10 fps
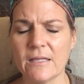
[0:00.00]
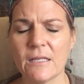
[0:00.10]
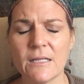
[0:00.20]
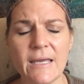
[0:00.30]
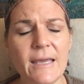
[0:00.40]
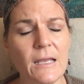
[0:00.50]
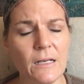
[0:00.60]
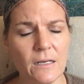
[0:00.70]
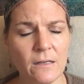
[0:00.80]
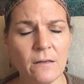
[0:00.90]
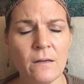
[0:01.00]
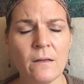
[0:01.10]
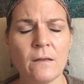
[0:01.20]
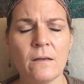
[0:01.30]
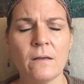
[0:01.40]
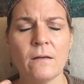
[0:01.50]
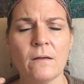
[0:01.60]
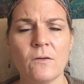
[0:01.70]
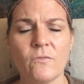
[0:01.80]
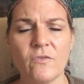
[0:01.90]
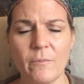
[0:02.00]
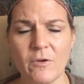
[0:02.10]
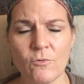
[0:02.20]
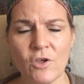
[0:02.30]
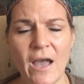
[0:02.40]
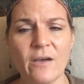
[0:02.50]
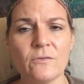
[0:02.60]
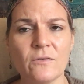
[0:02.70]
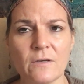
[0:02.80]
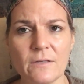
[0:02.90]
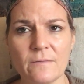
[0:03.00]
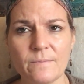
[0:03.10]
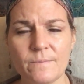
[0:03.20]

scene from your childhood.